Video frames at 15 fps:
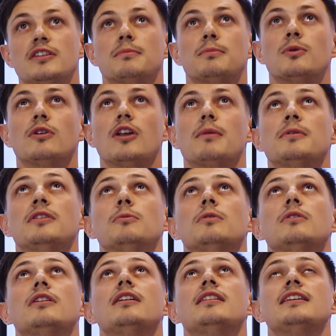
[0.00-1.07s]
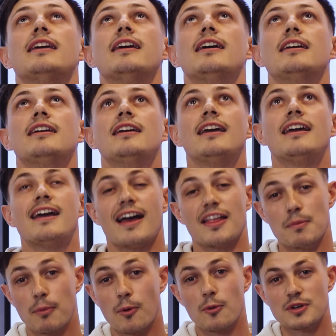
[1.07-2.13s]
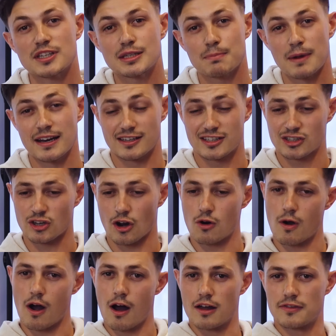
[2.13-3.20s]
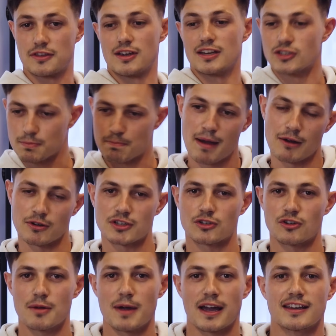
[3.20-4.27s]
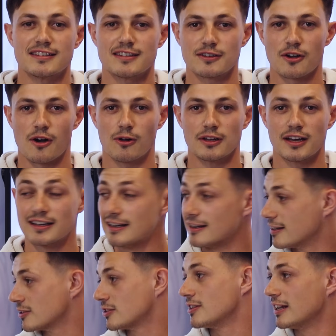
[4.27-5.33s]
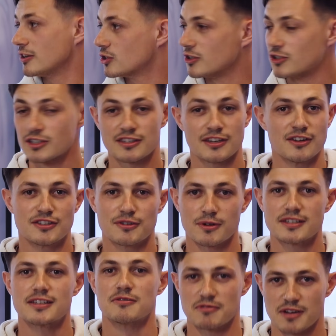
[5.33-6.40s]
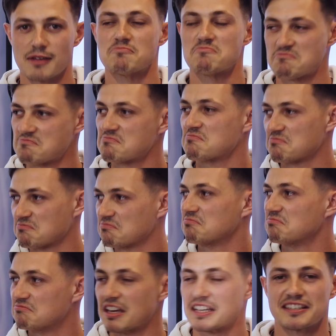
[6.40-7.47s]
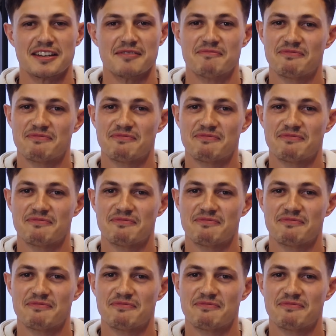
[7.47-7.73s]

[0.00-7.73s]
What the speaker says: the ball up in the air, and the ball was spinning so hard that it just bounced straight back into the goal, and he literally just turned to us and was like, that's it.